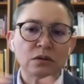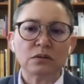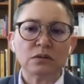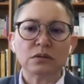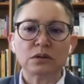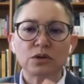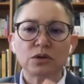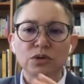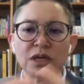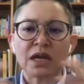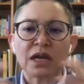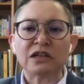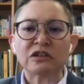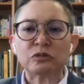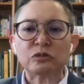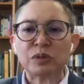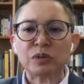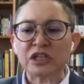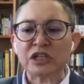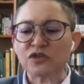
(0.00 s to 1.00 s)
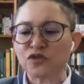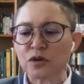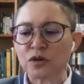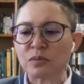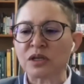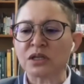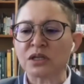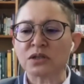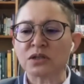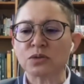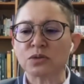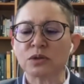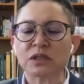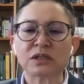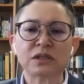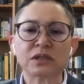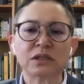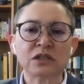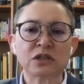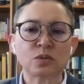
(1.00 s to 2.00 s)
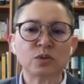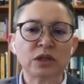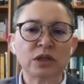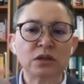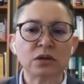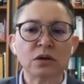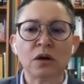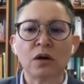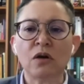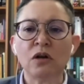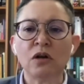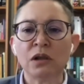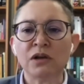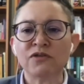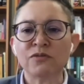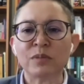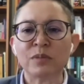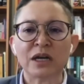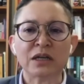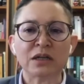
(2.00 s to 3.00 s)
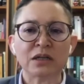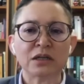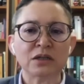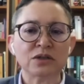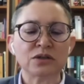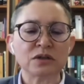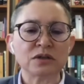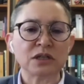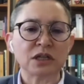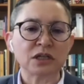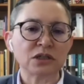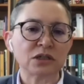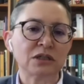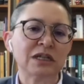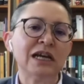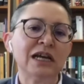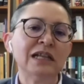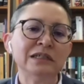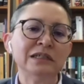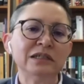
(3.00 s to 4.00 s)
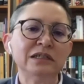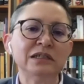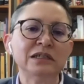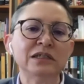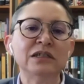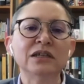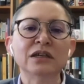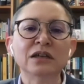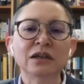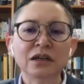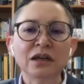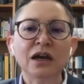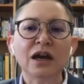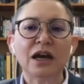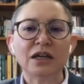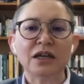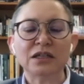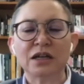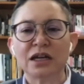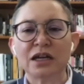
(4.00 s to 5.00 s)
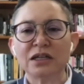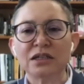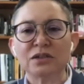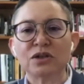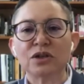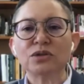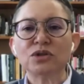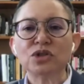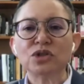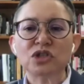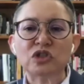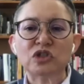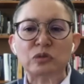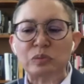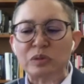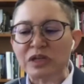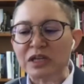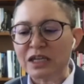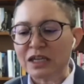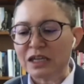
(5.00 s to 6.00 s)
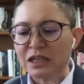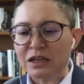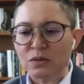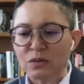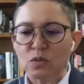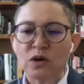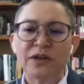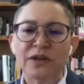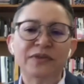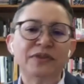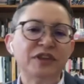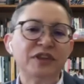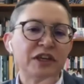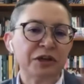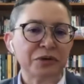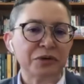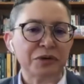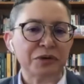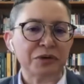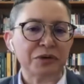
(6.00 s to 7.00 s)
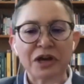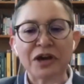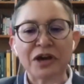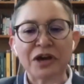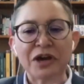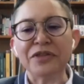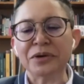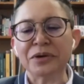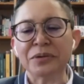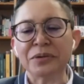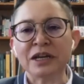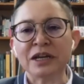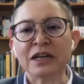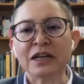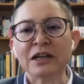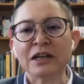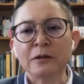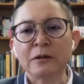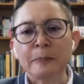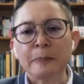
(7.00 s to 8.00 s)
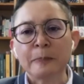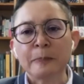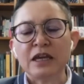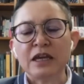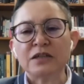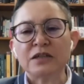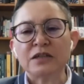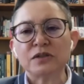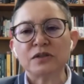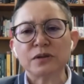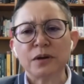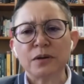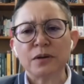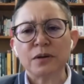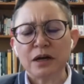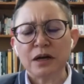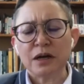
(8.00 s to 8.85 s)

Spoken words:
create a space for me to exist with all of my intersectionality. I couldn't just be one thing or the other, right? And so